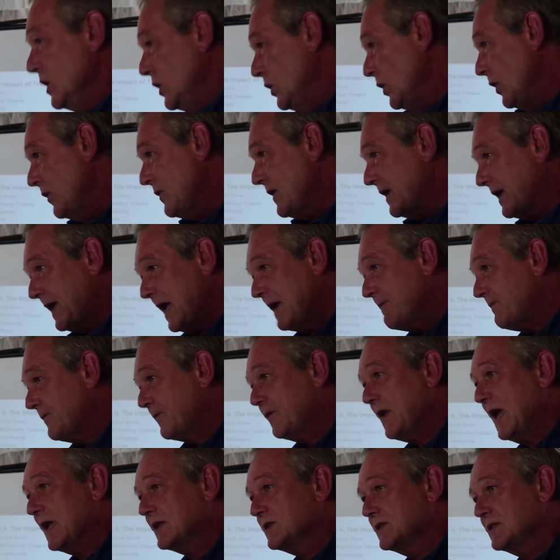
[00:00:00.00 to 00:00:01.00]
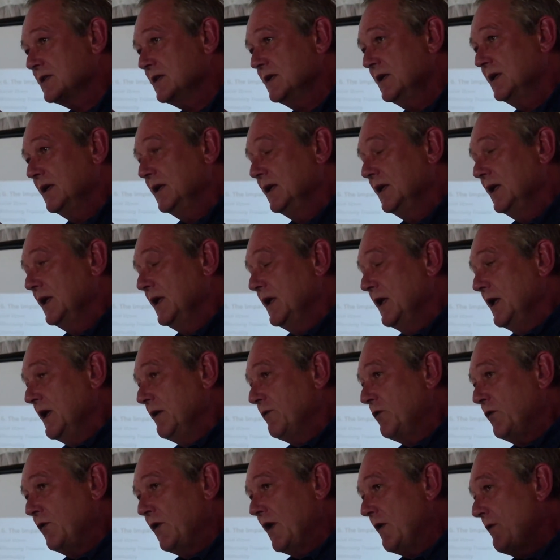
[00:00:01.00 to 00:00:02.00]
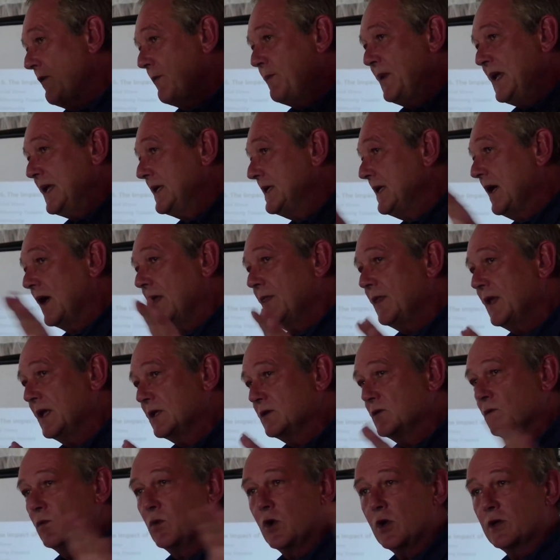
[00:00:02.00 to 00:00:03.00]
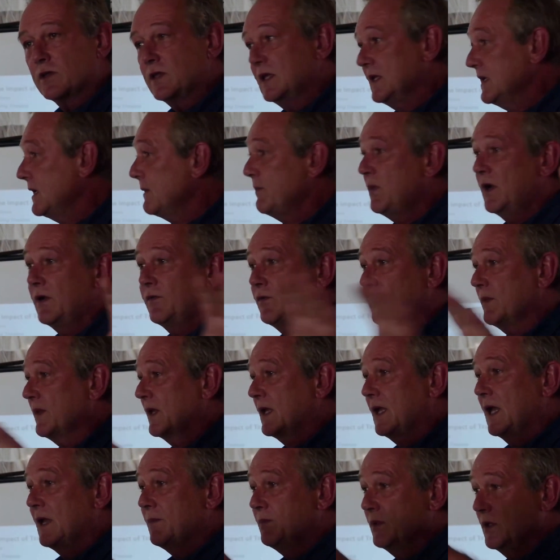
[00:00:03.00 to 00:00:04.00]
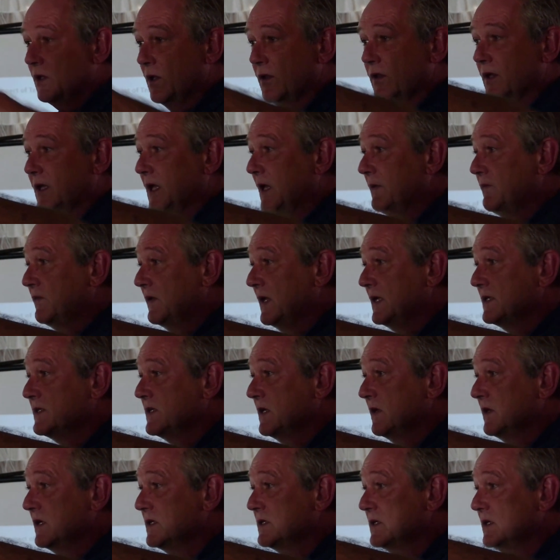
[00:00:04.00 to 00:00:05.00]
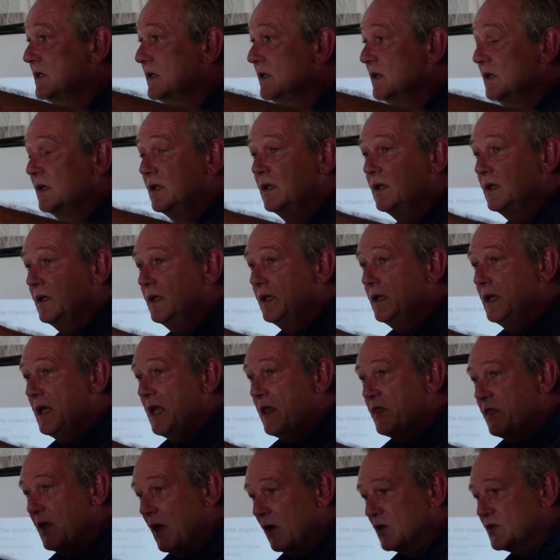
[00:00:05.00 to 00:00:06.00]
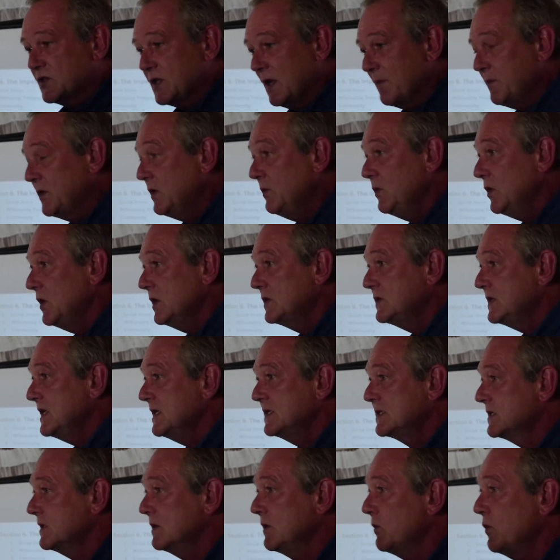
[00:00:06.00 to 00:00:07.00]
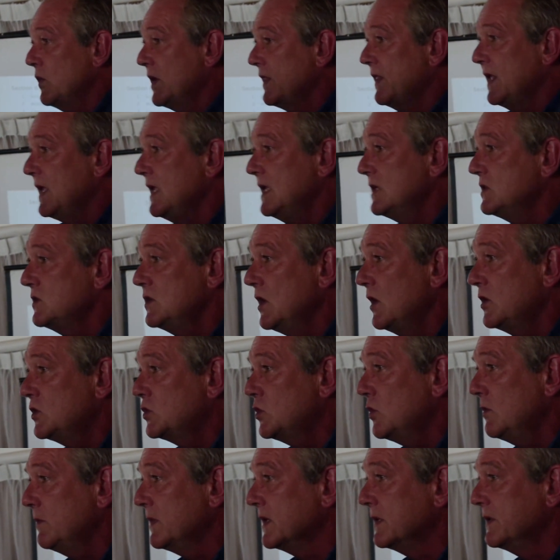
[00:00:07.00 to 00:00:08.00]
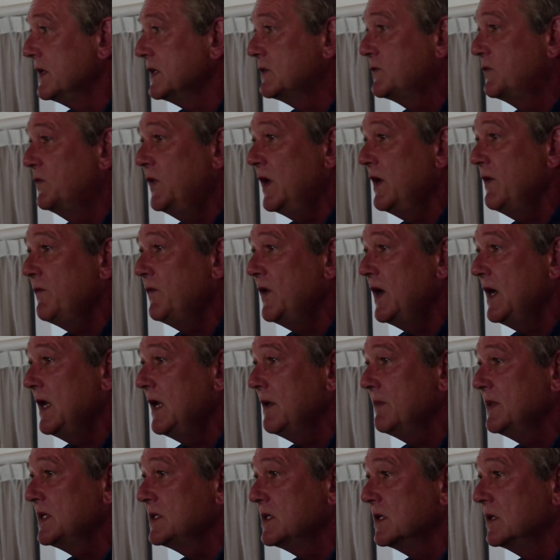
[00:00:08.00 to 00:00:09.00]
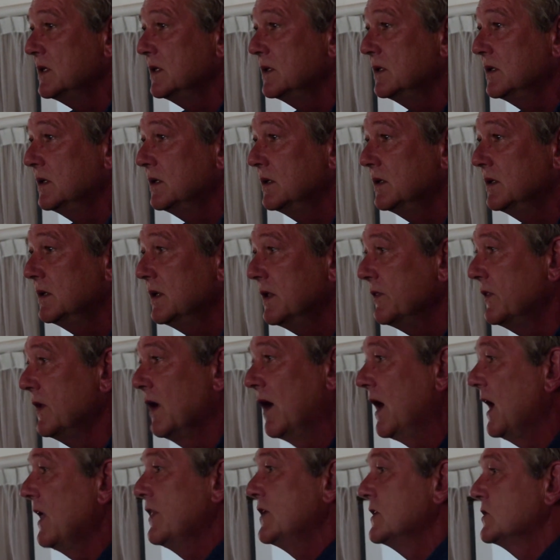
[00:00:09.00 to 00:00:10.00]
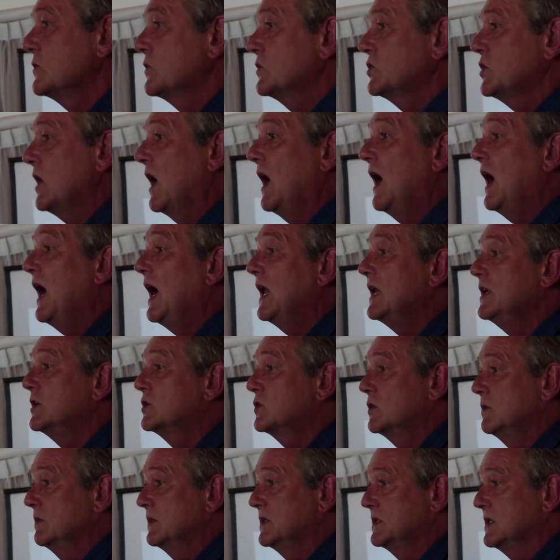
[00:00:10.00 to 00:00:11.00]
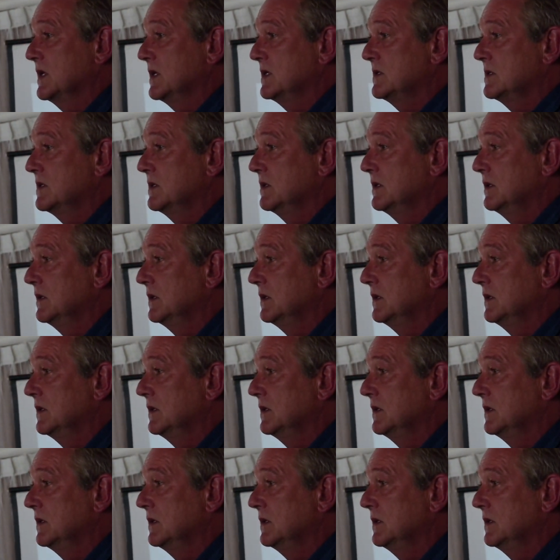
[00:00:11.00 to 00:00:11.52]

You know, in the Cape Flats, if you've ever been down there and worked there, anybody from the Cape and know the Cape Flats areas? There are some communities where there is no trauma. It's very, very limited. There are others which are highly traumatized.